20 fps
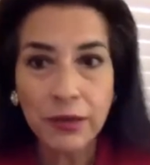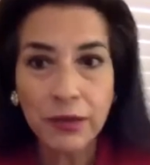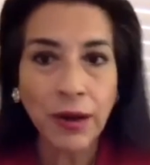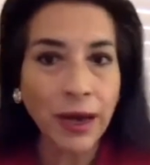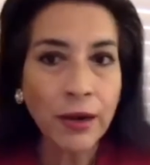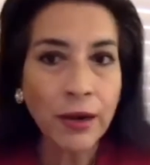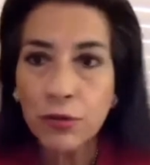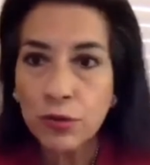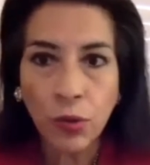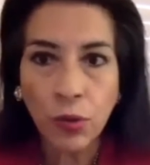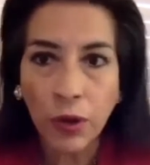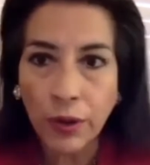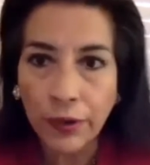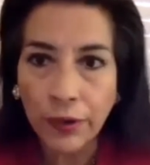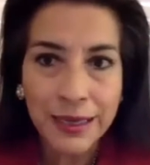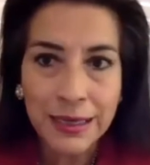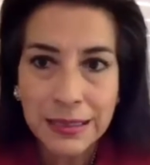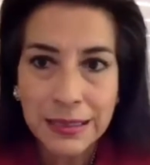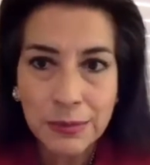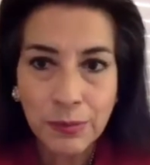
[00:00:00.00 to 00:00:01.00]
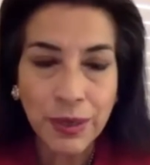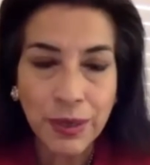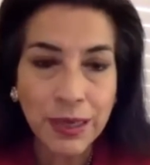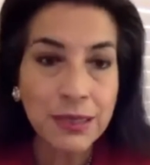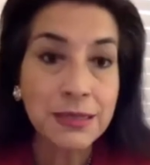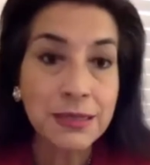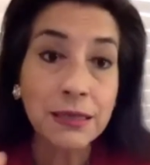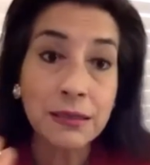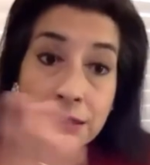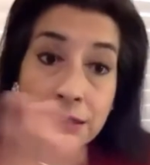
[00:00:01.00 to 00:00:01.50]
I don't do all this
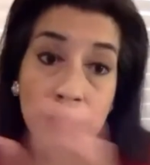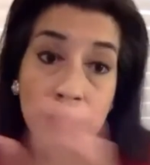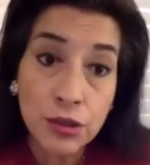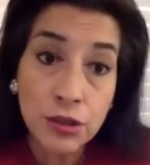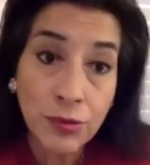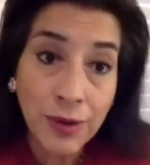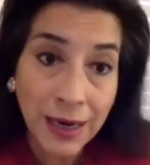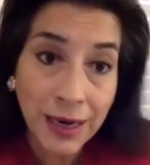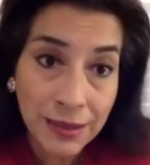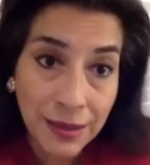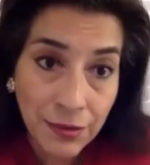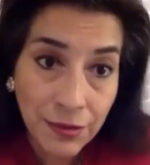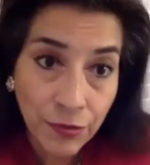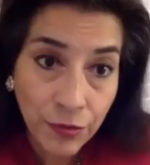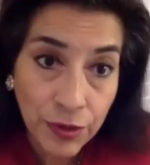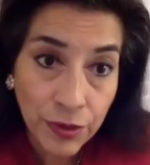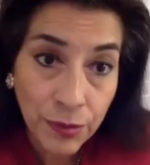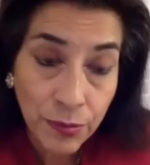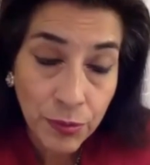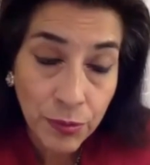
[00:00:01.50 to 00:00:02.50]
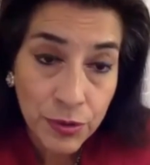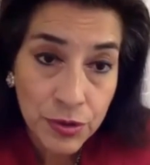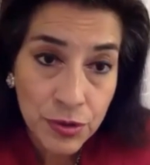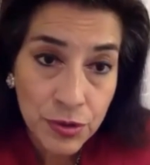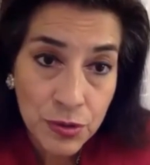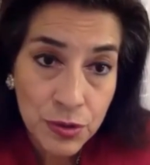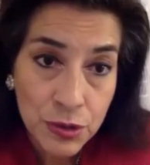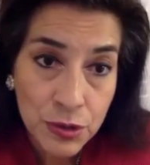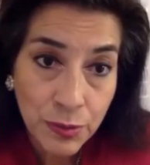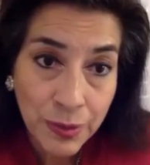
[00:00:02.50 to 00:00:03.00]
because that's distracting for the person
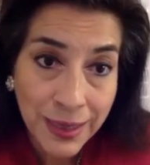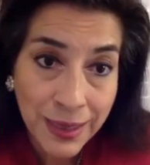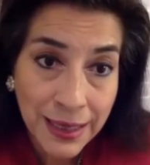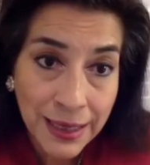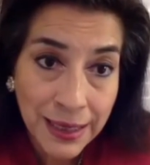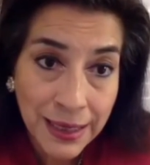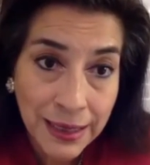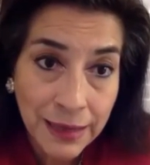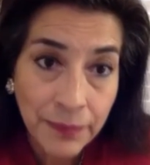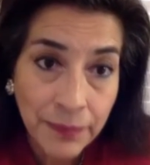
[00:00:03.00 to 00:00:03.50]
who's speaking.